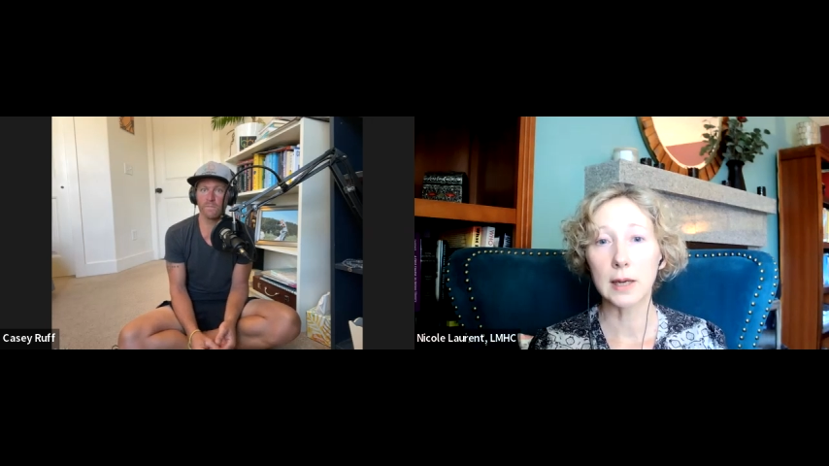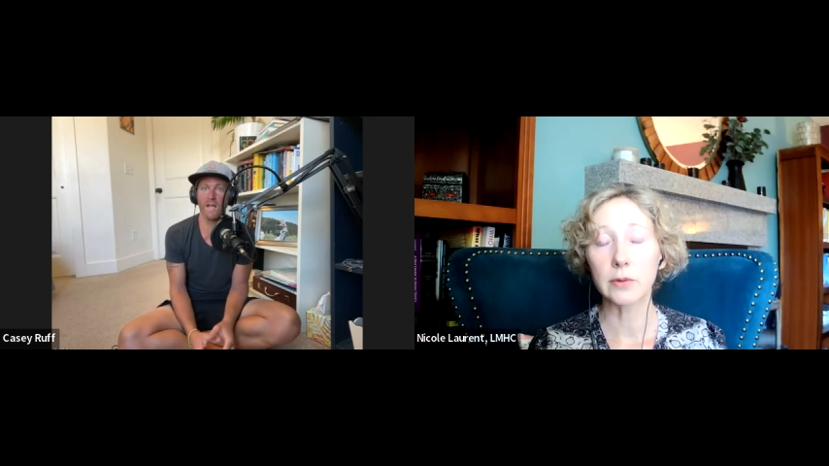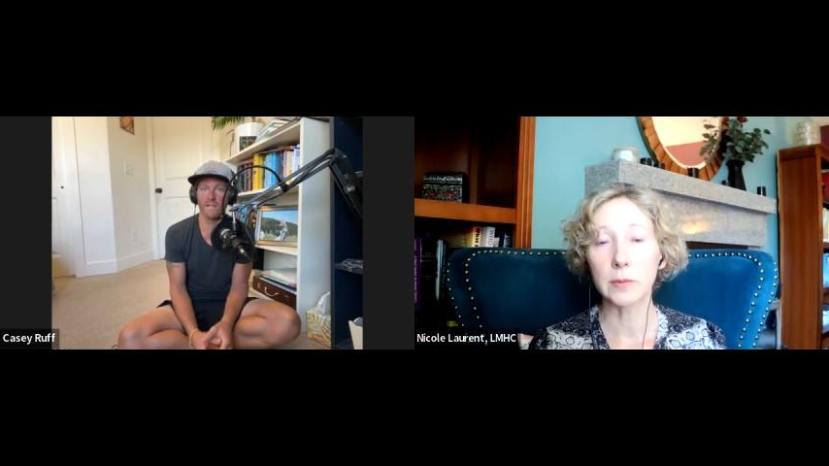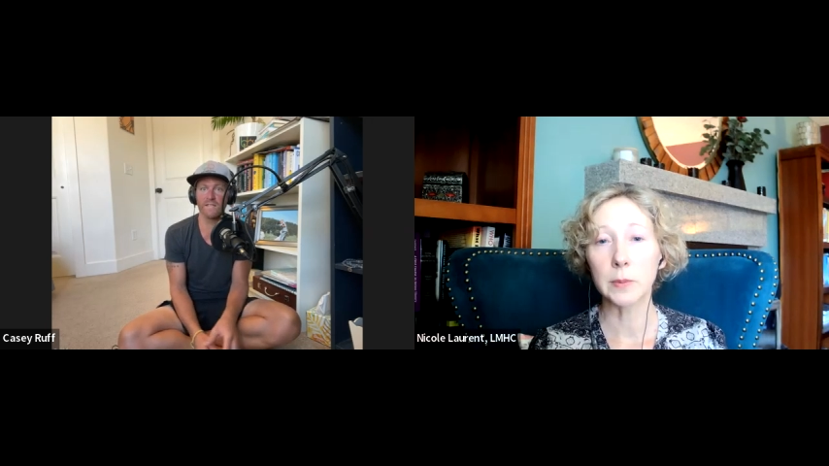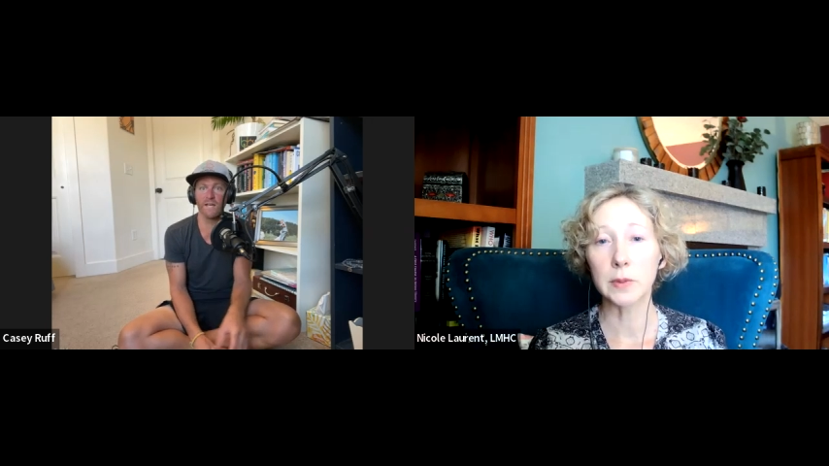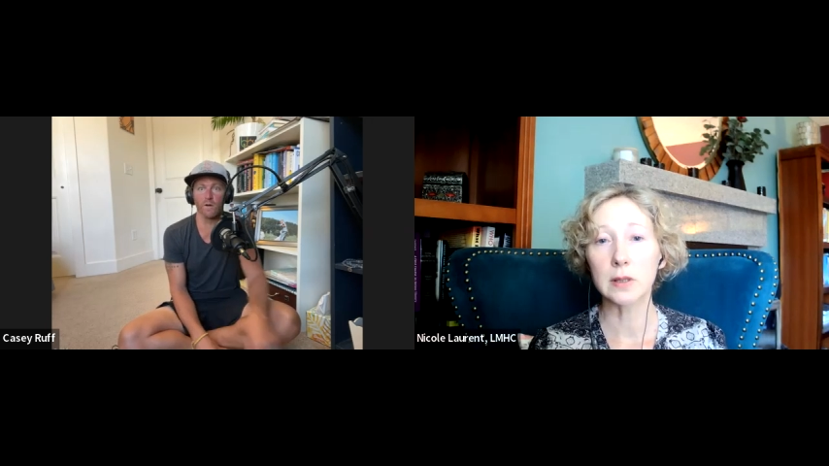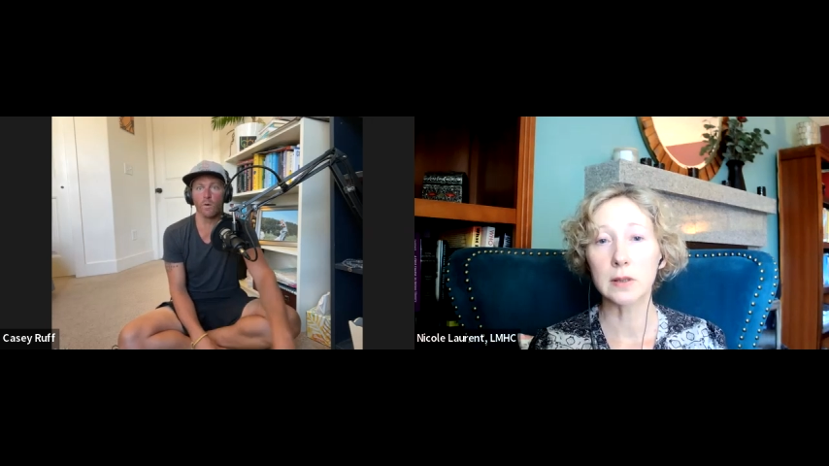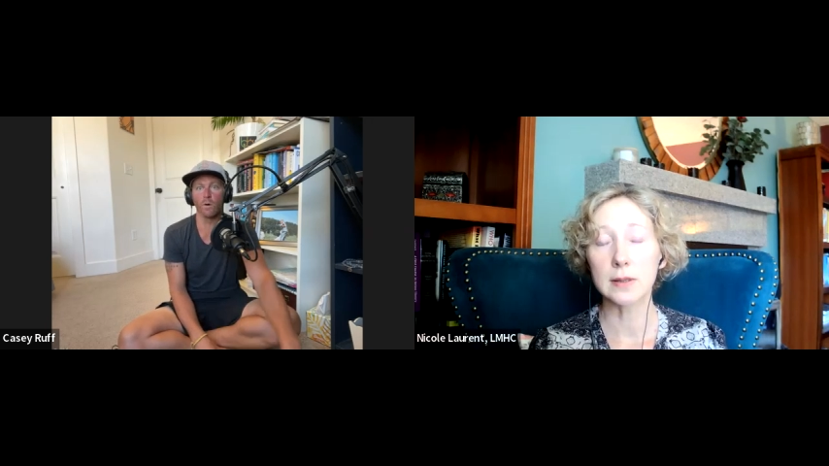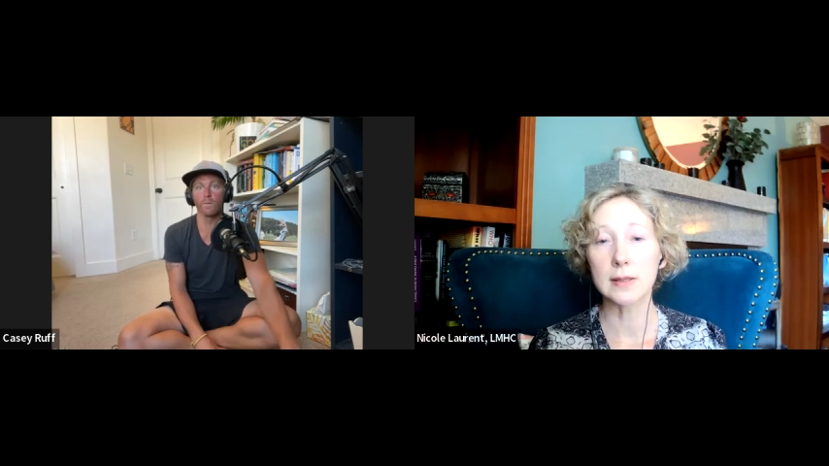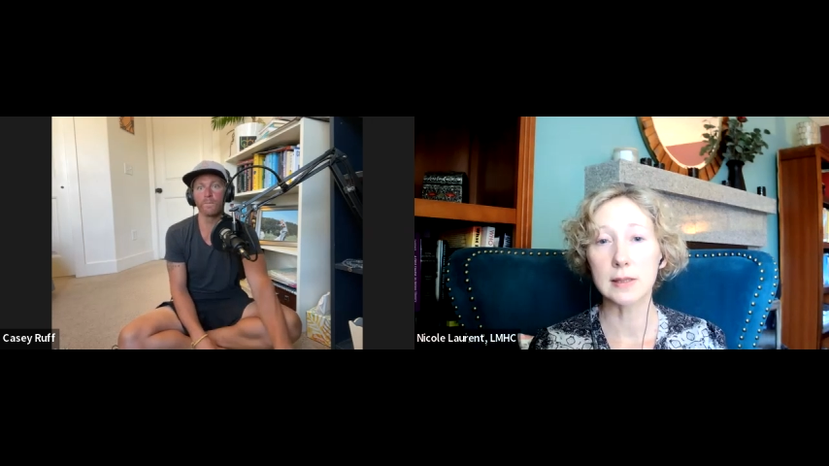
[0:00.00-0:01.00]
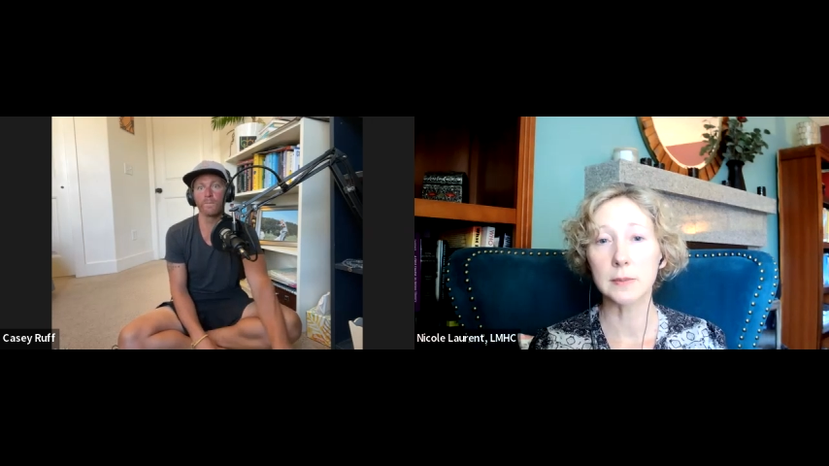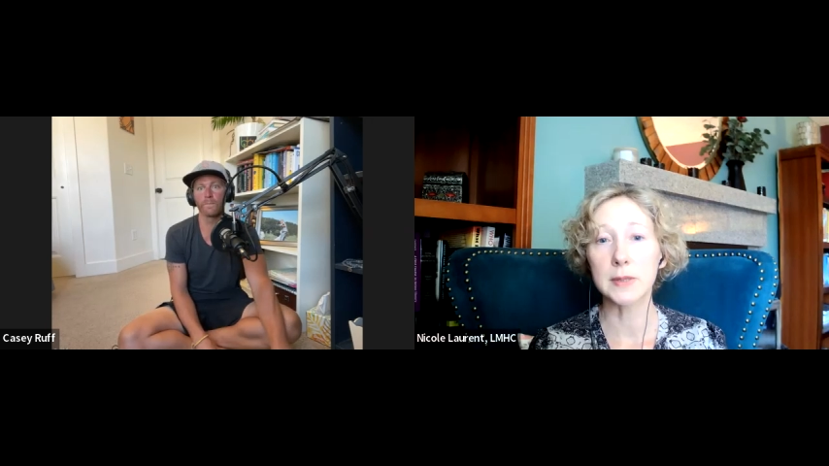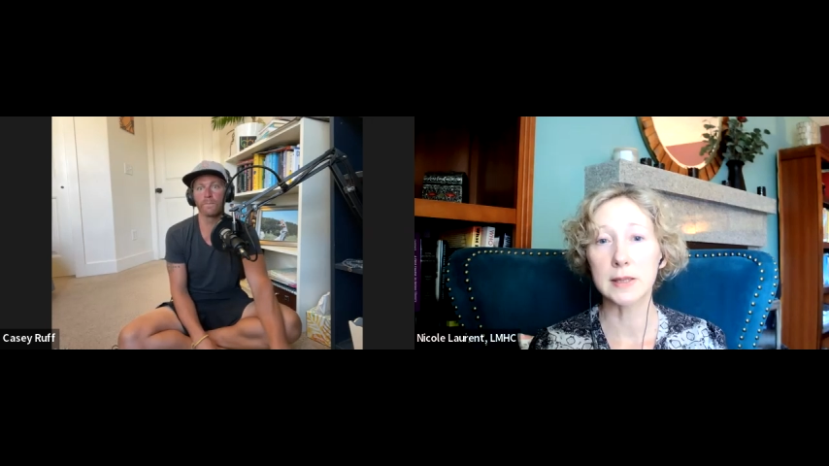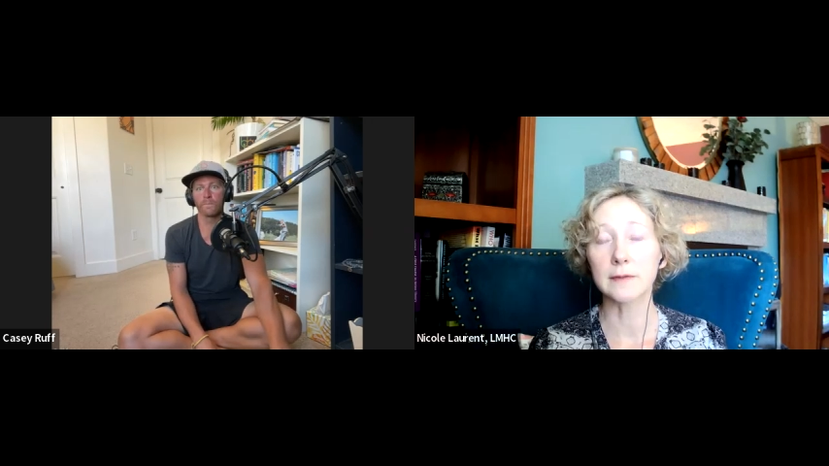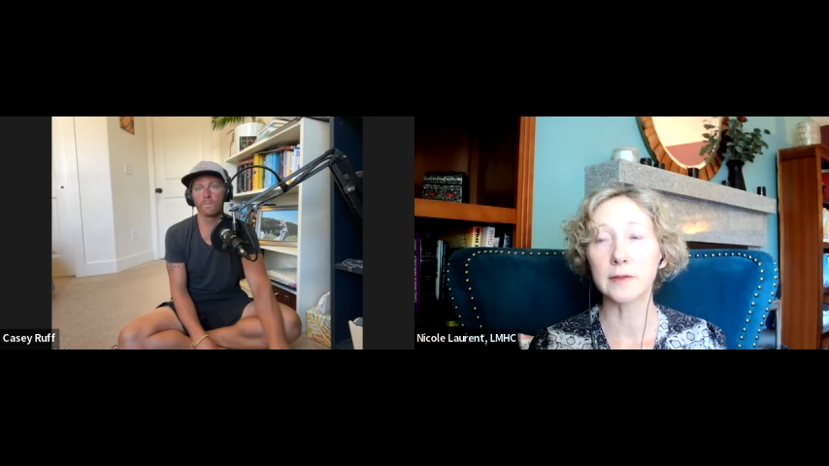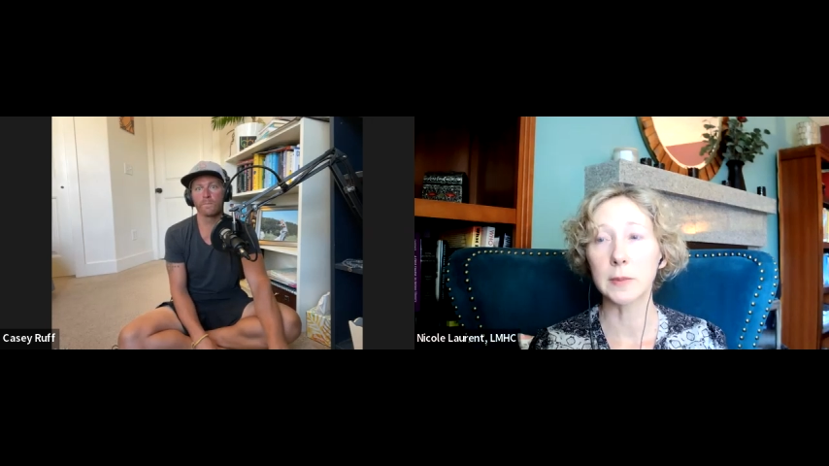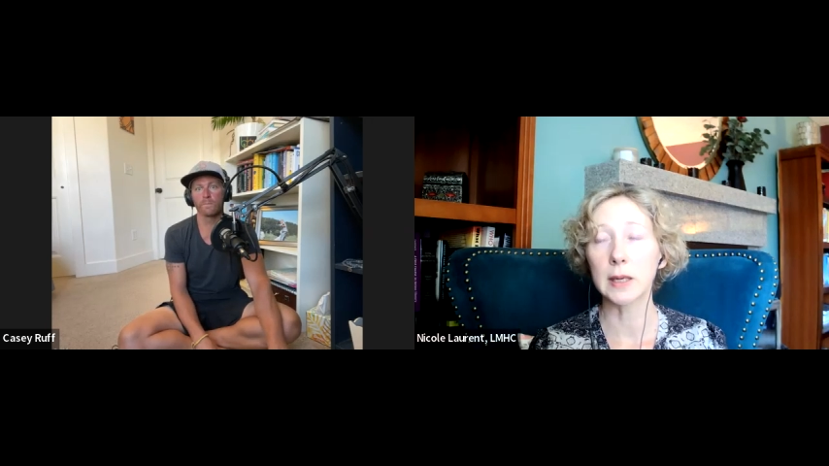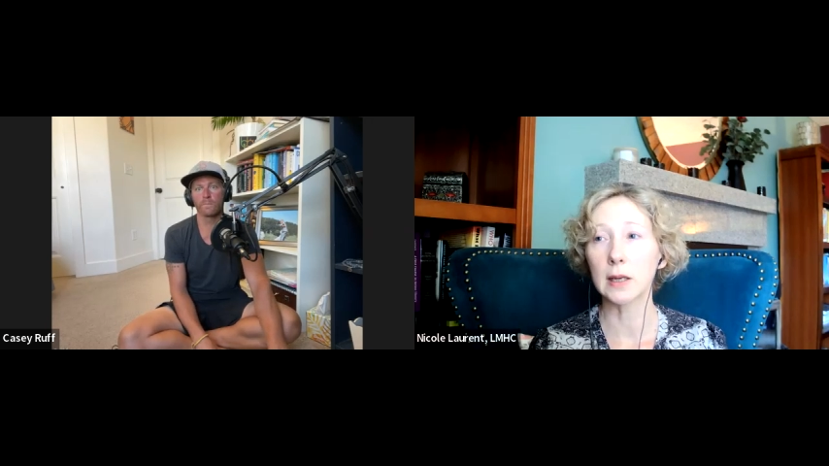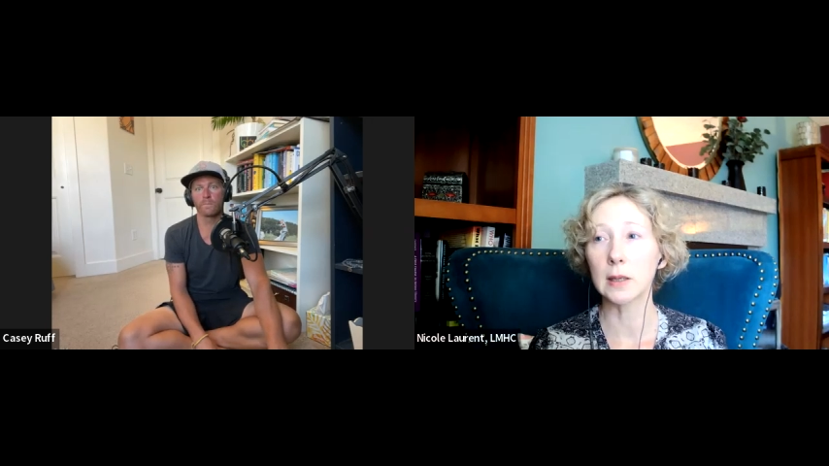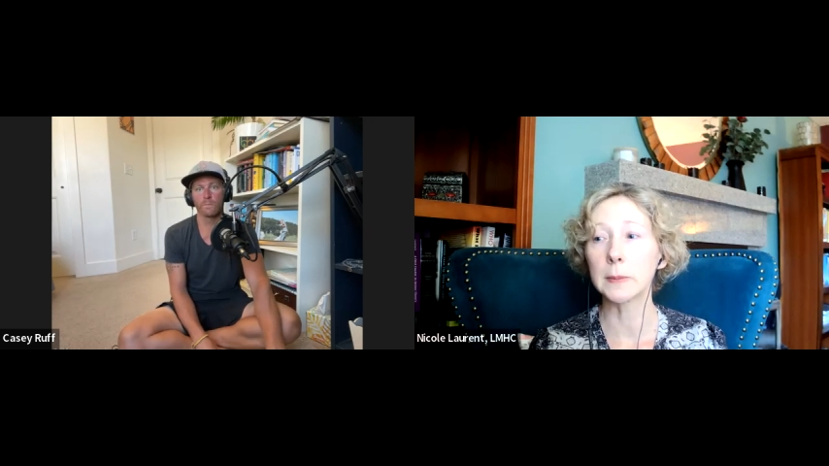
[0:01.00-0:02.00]
D'Agostino I remember cool. some stuff from
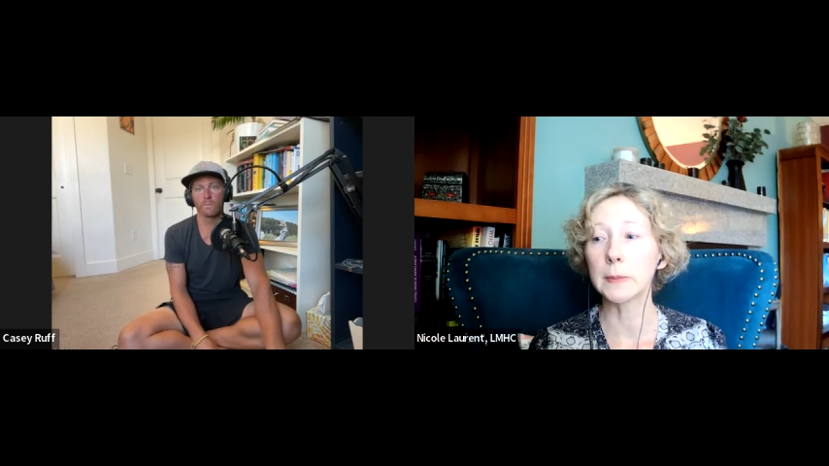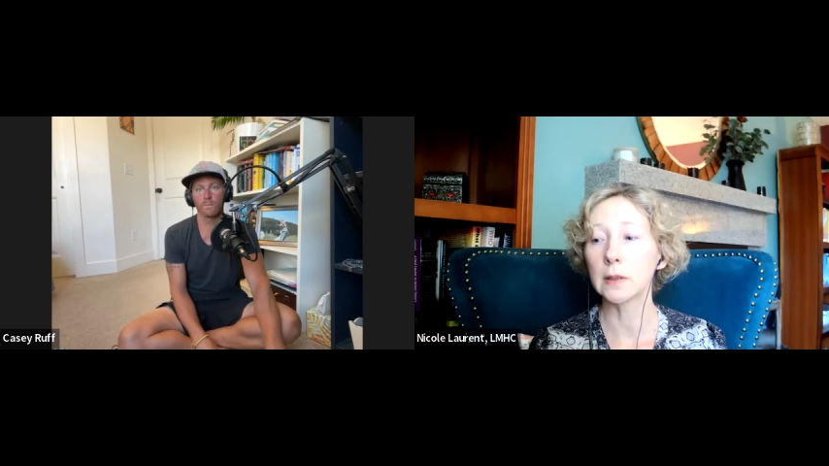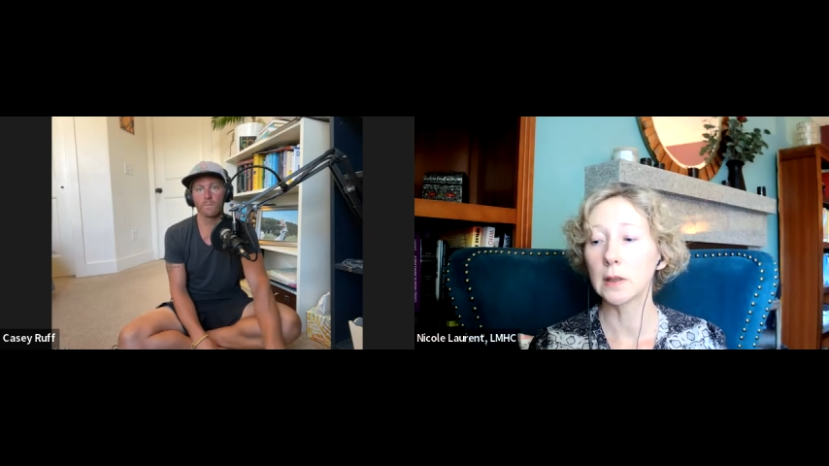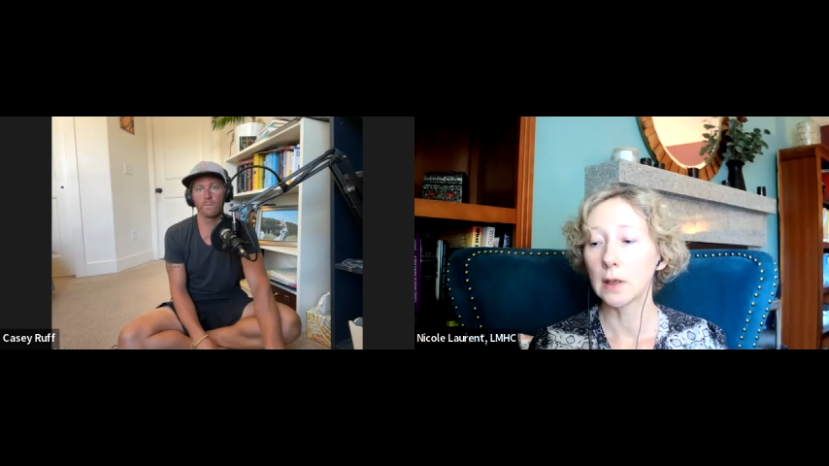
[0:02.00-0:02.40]
him.